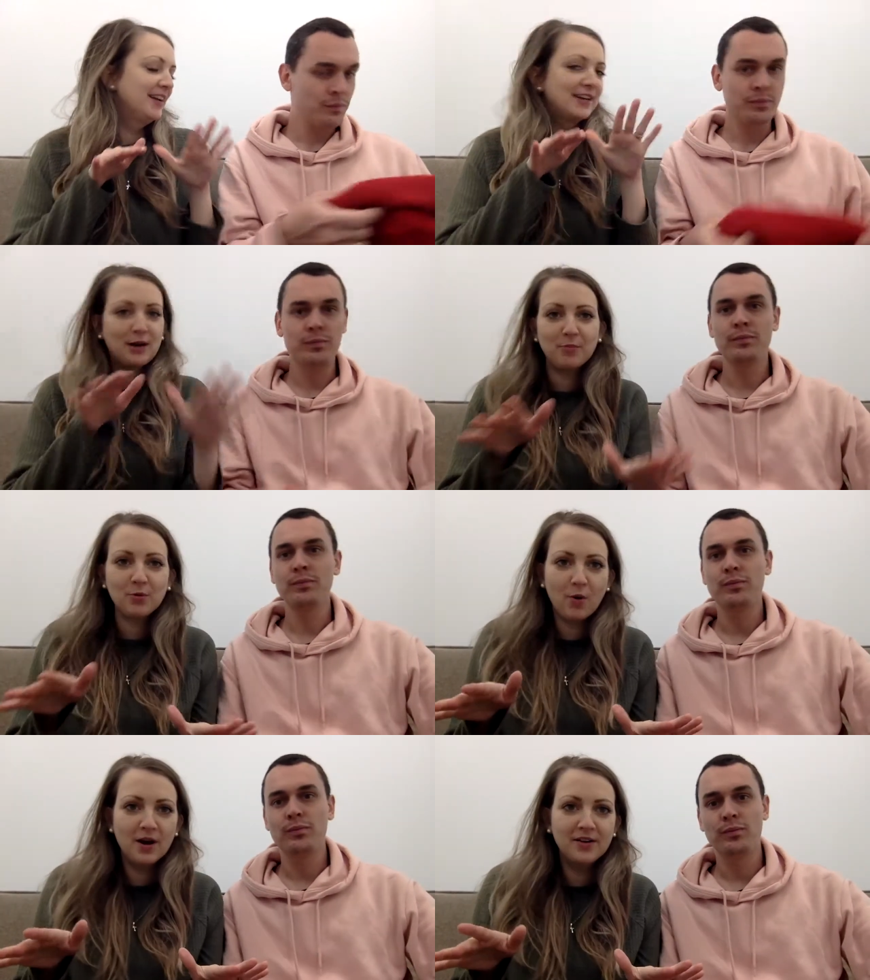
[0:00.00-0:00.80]
Speaker 1: Number
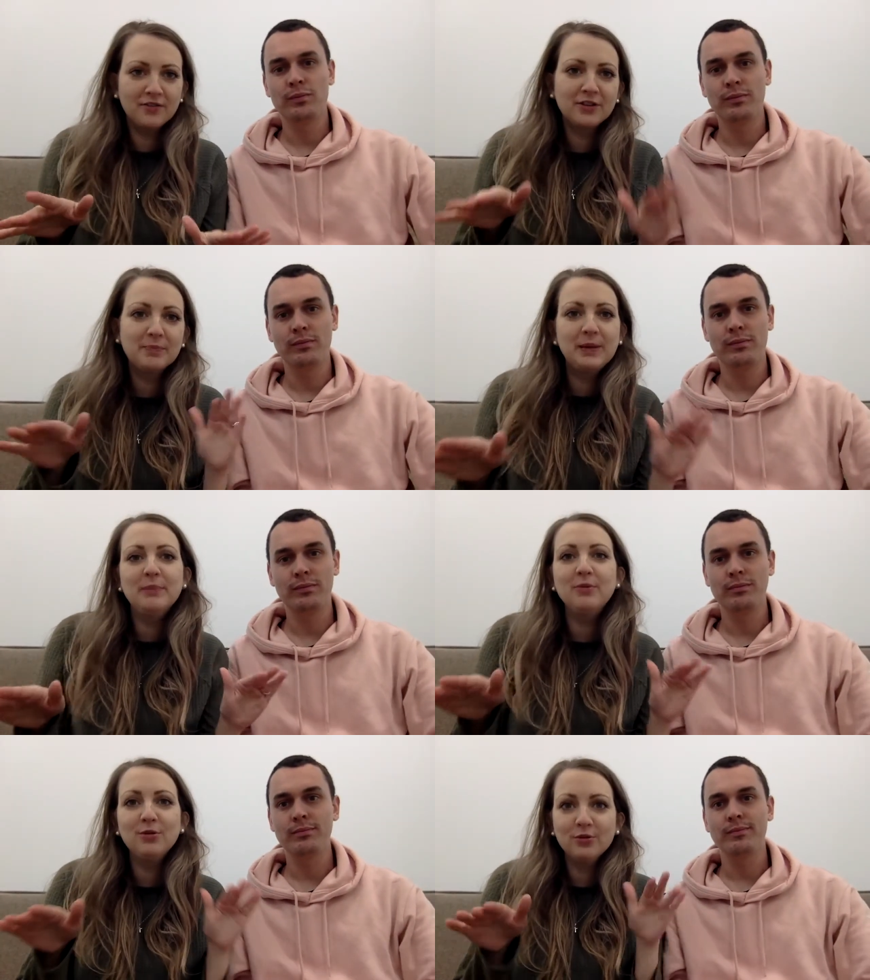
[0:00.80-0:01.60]
one, for the
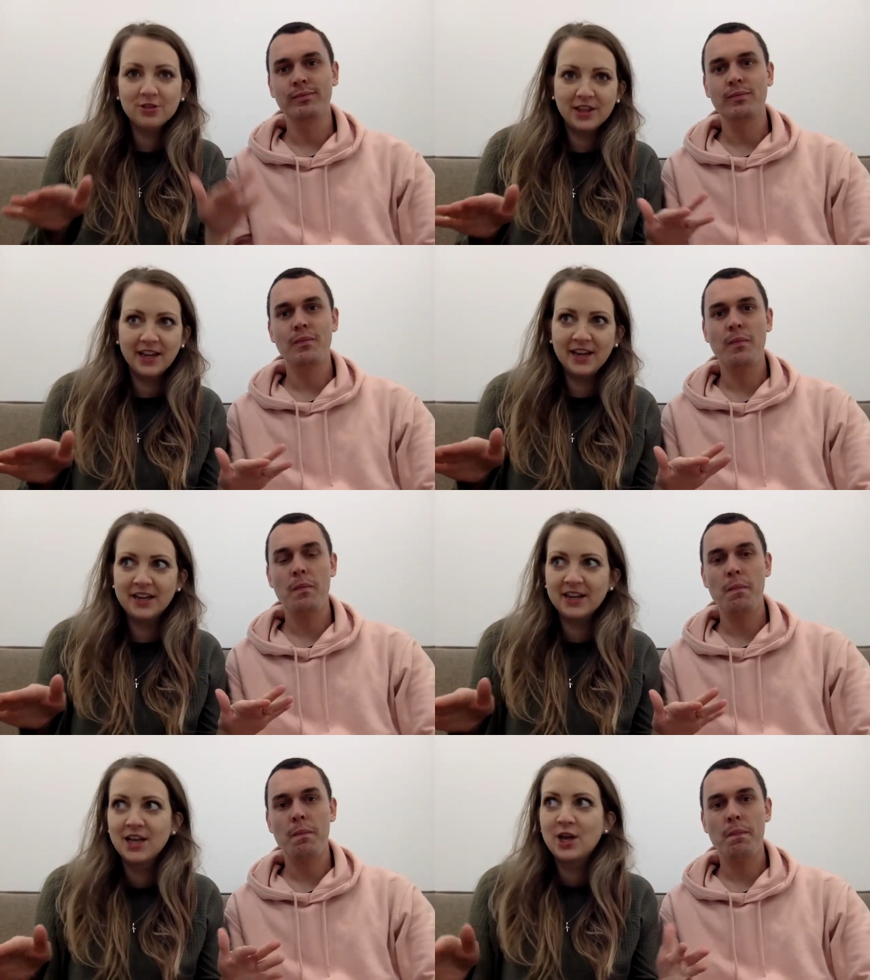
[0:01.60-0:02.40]
people who think
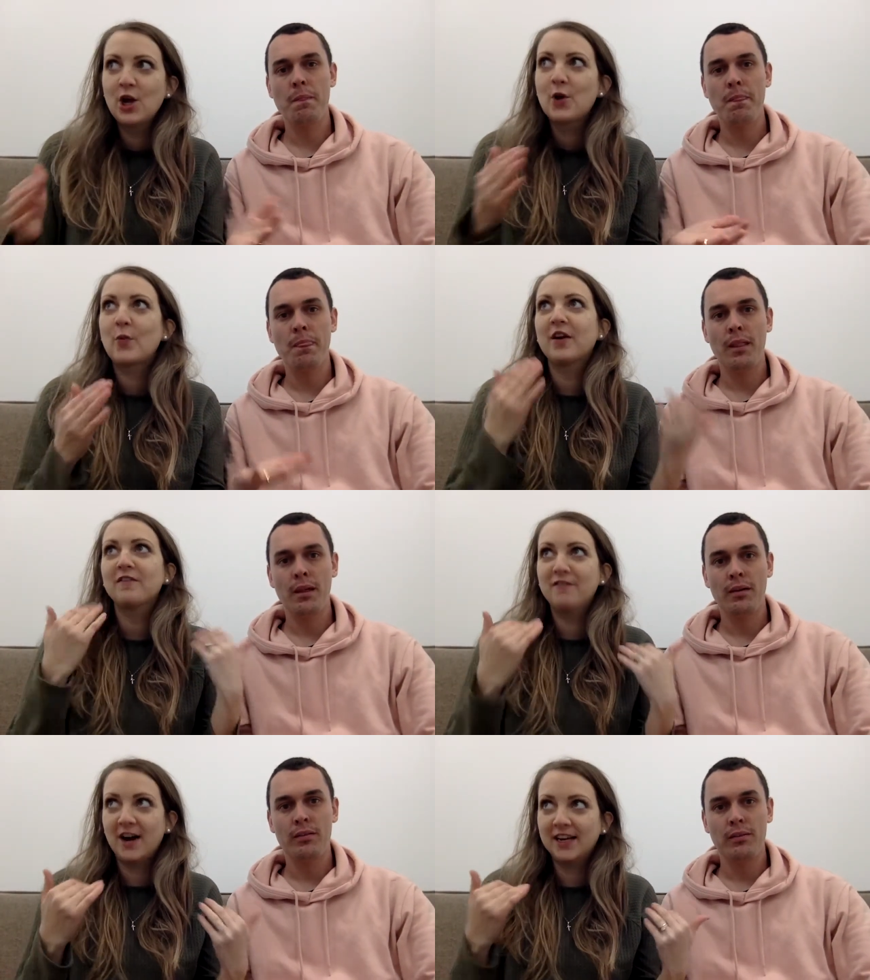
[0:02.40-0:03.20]
we're
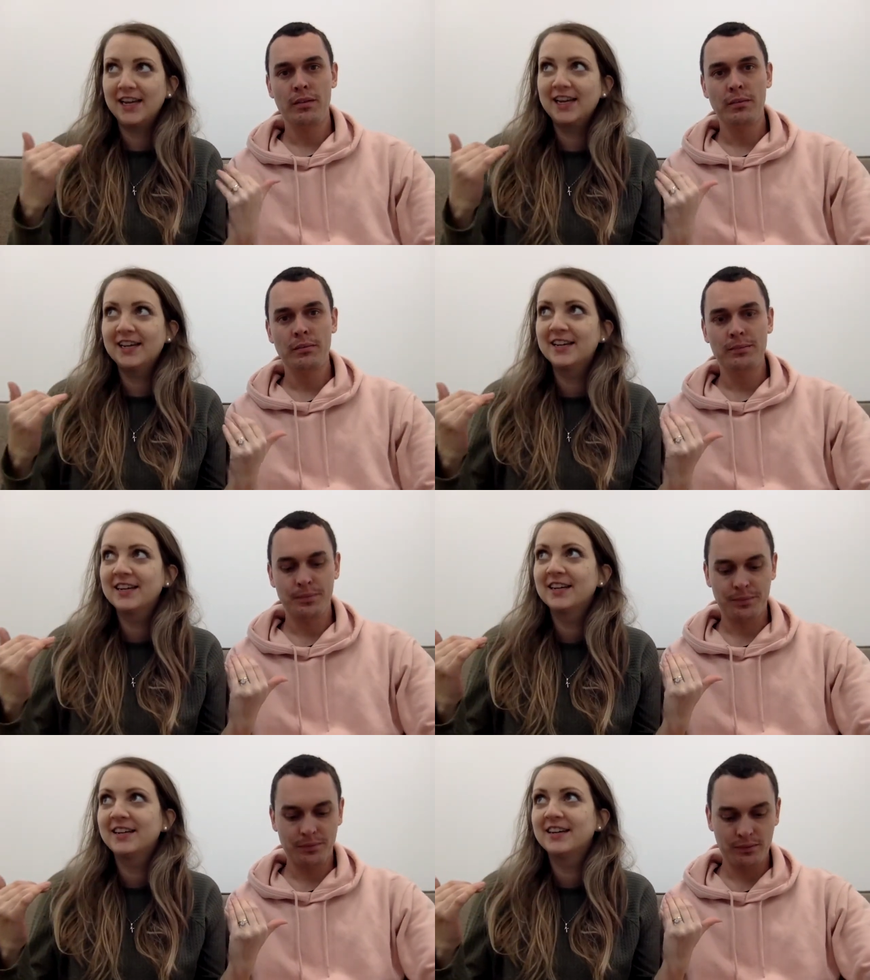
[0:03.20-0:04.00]
funny,
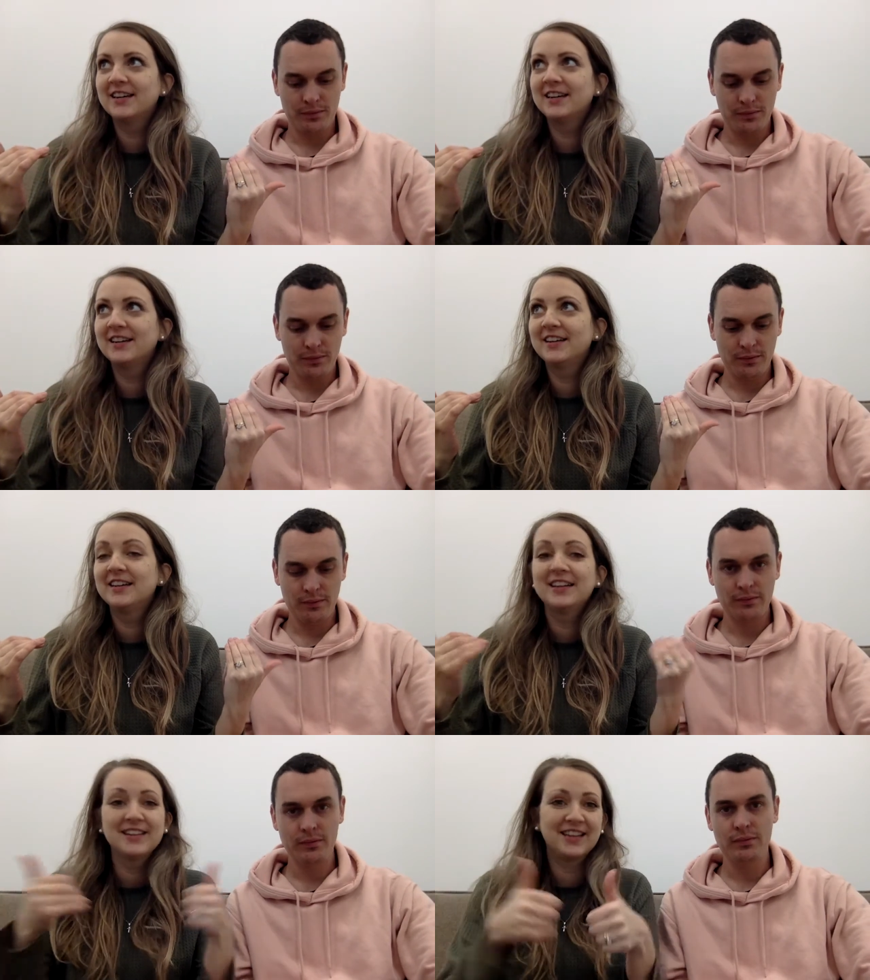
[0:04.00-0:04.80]

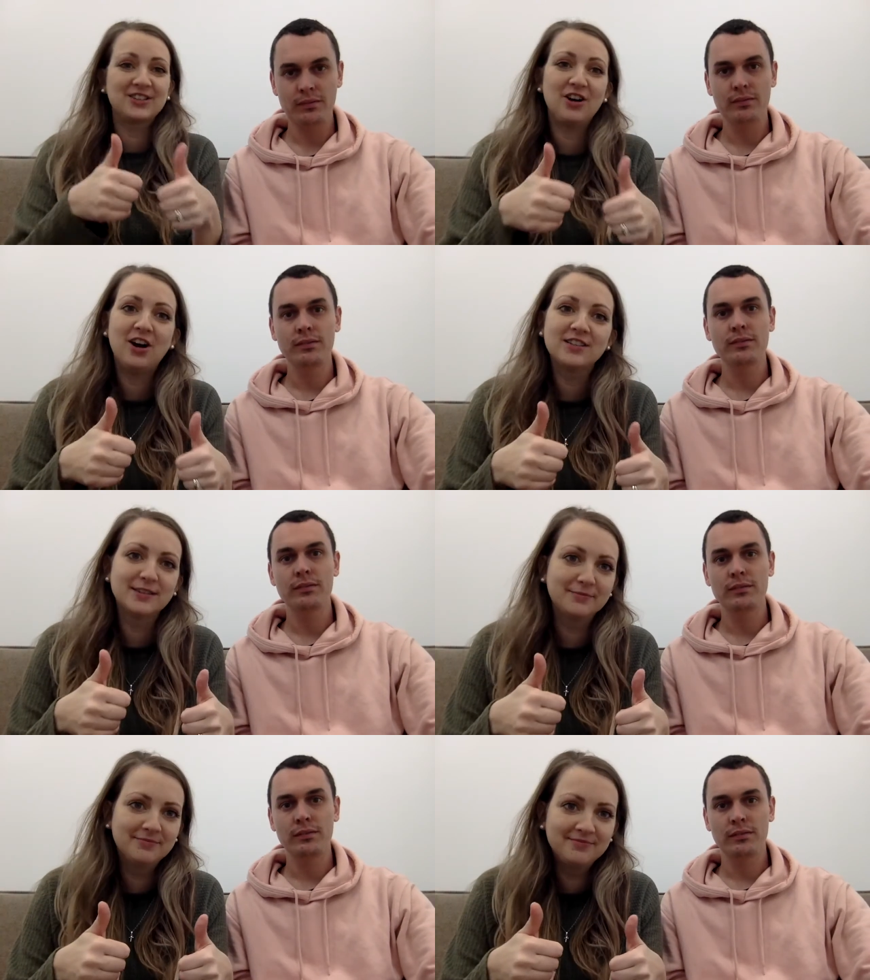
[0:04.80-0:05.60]
that's
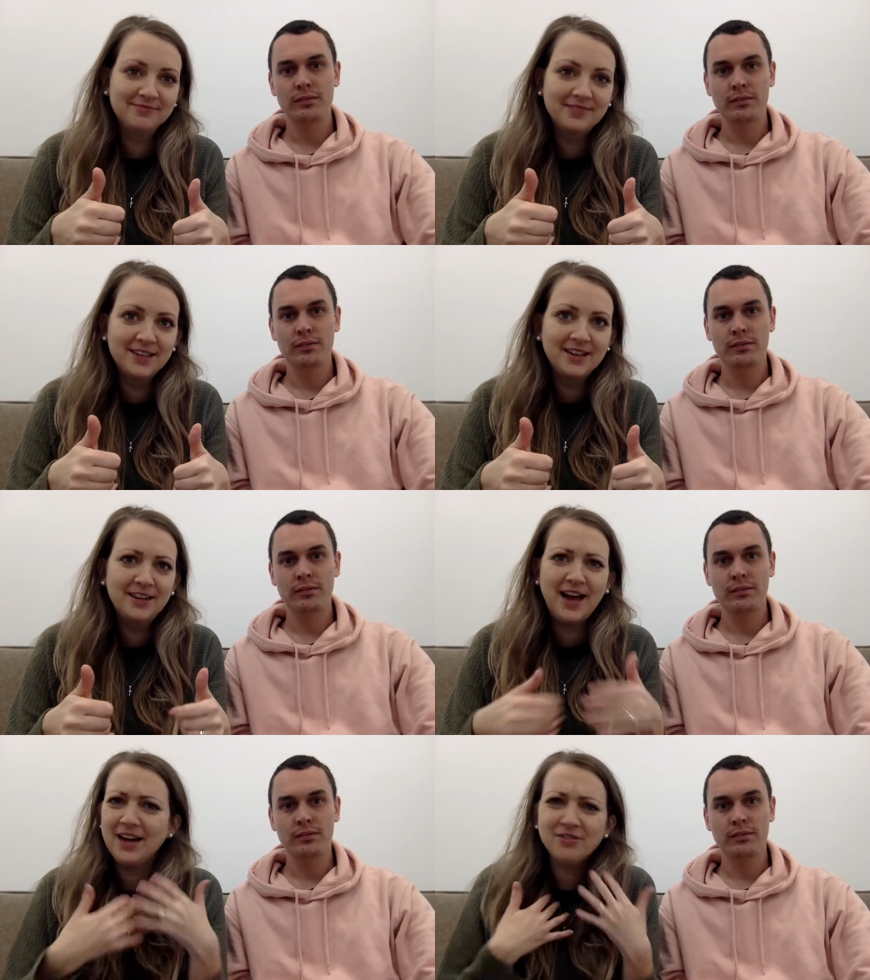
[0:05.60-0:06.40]
awesome.
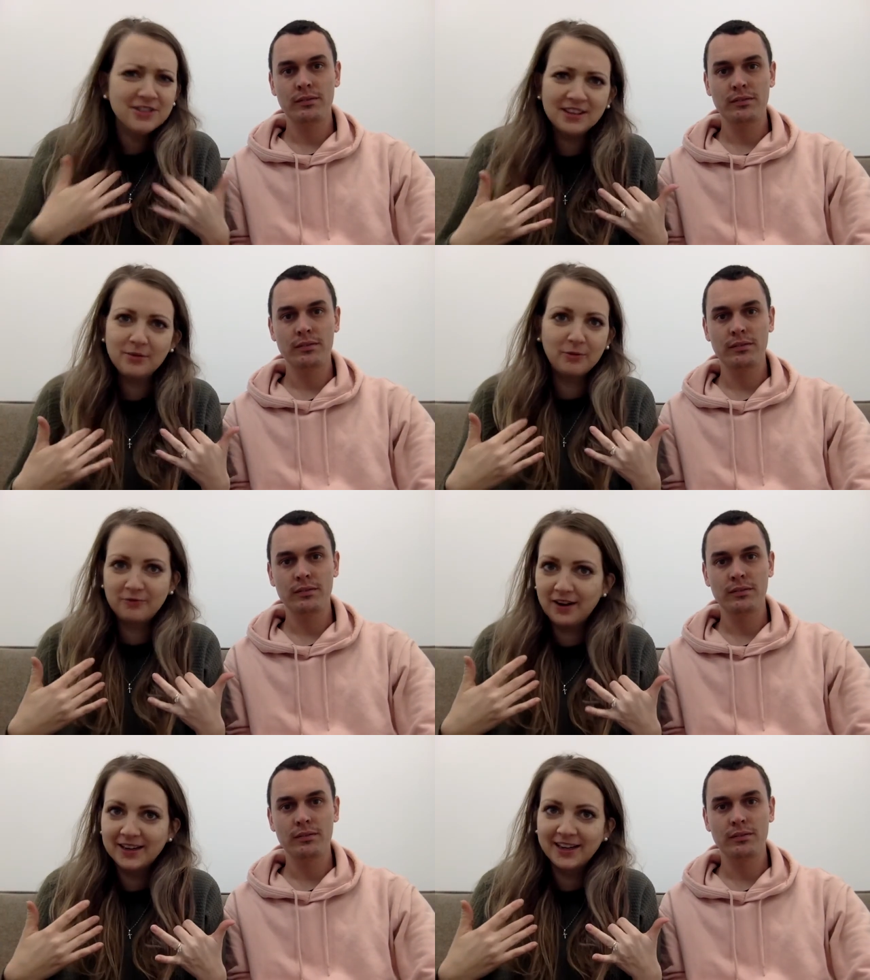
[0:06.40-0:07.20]
I don't think we're
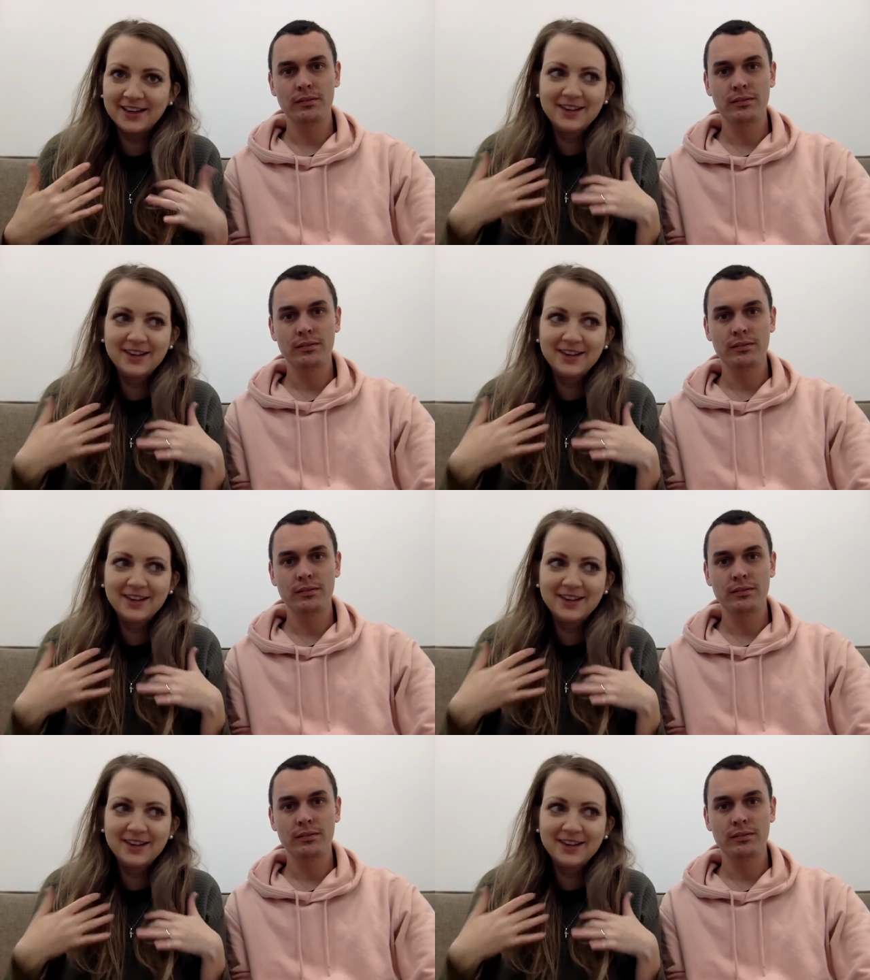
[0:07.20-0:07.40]
funny.